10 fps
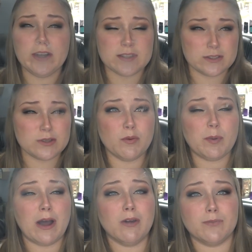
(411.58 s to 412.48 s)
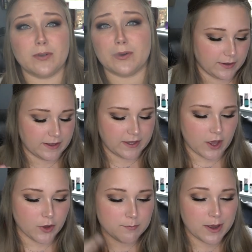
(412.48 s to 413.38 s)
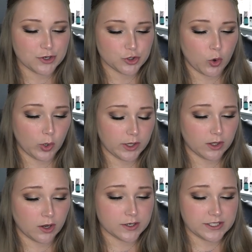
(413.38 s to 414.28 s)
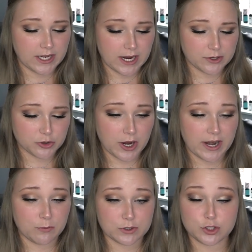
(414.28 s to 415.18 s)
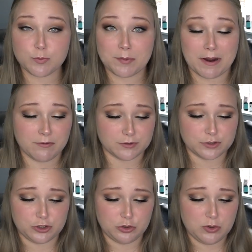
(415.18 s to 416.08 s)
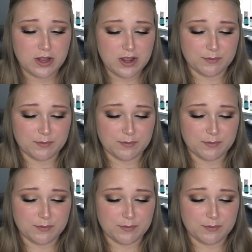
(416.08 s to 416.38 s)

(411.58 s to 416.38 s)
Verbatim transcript: it's so powerful. Like the other mesh coil RTA I tried was super powerful too,